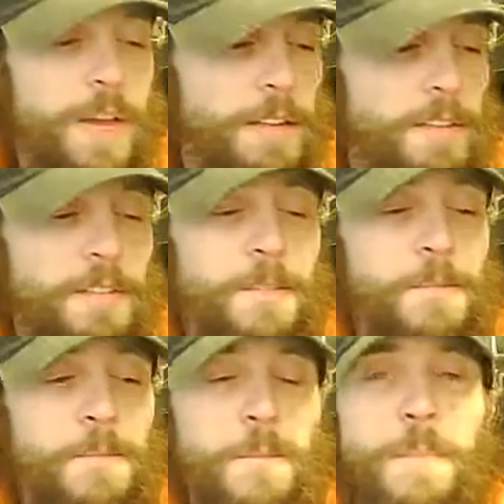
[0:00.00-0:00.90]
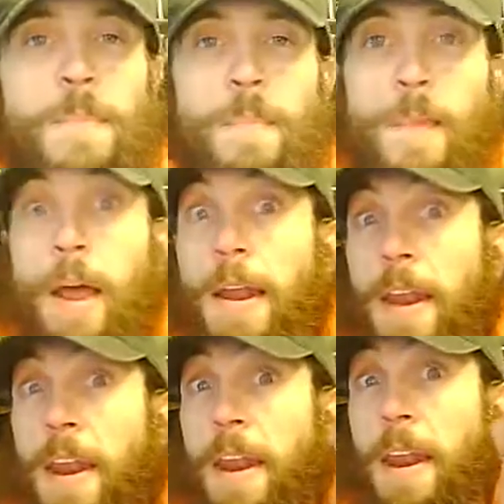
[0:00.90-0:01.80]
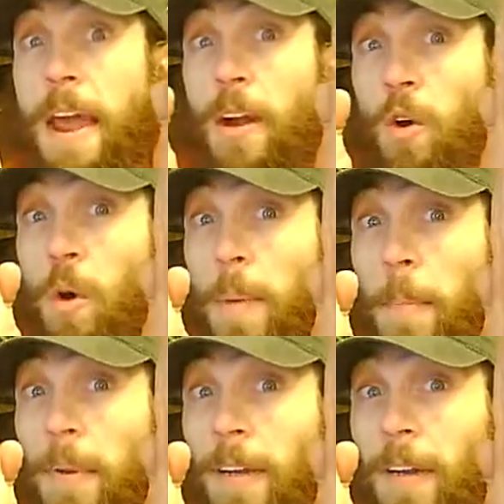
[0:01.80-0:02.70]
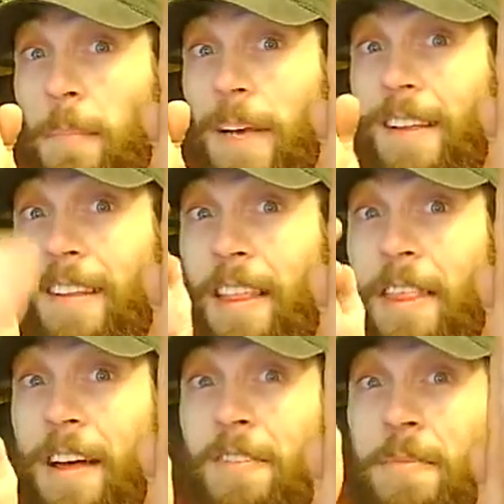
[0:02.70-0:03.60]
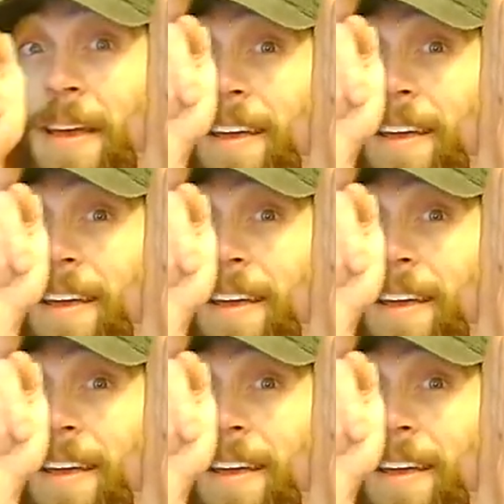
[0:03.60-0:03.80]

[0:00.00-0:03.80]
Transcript: wheels, narrow them up a little bit, thus